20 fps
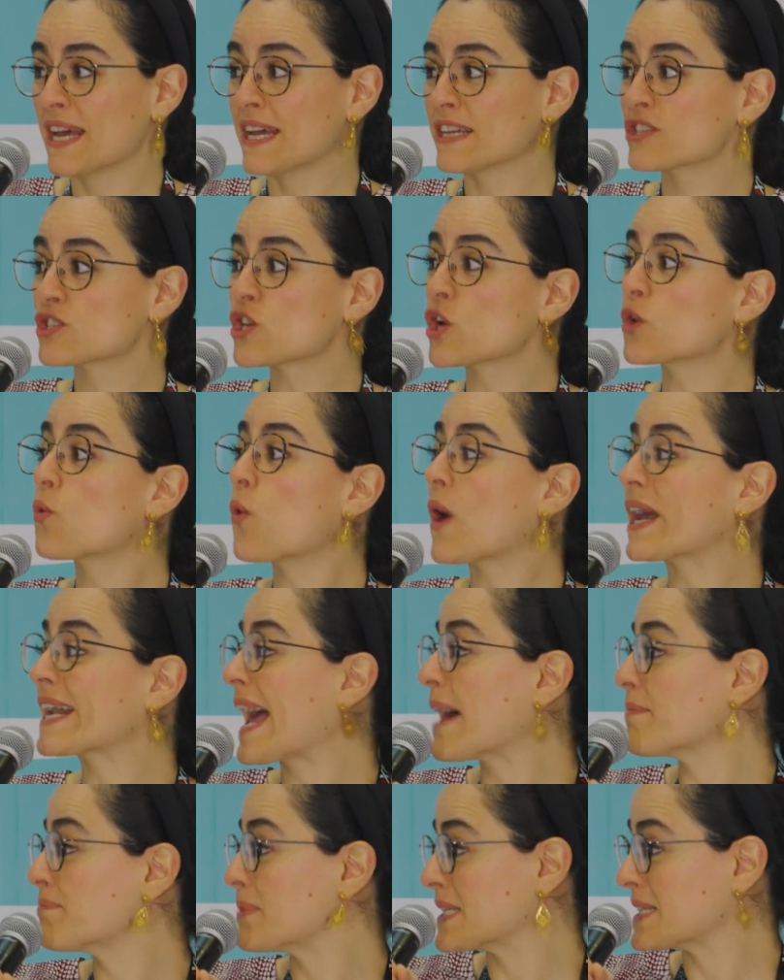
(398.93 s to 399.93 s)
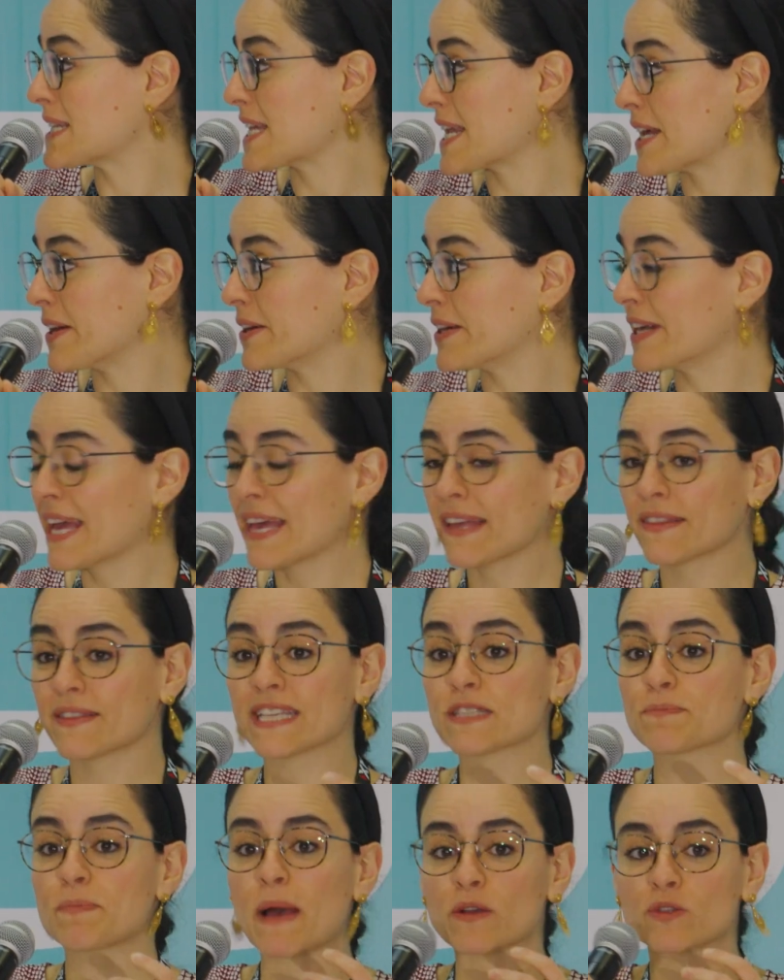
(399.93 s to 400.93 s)
So what happens here?
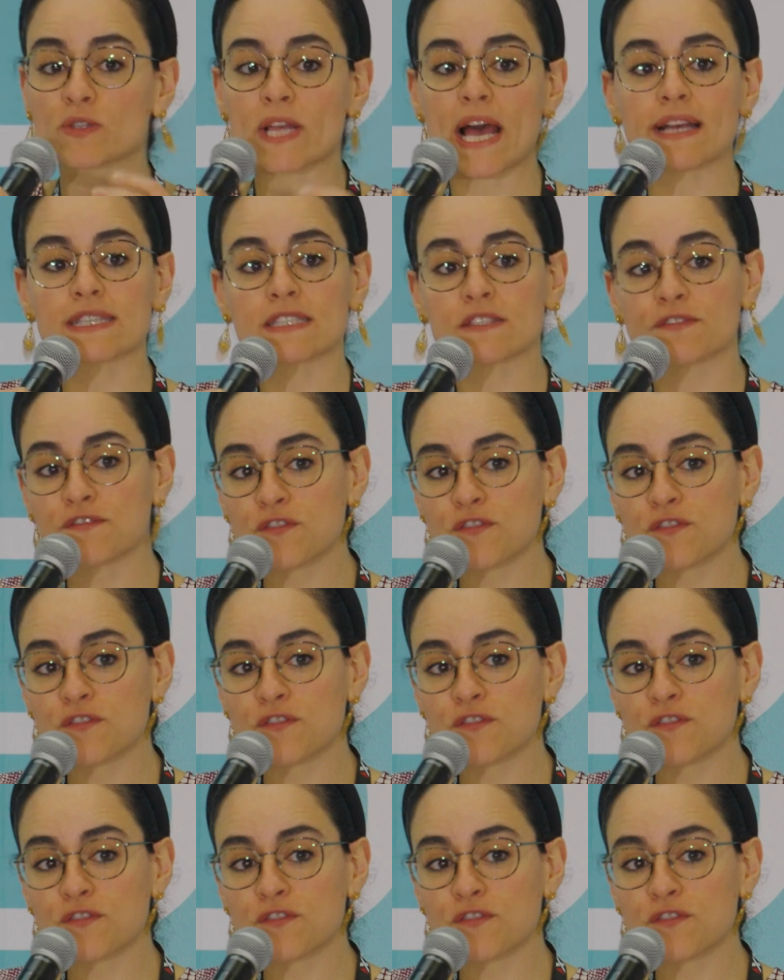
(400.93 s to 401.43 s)
The spouse has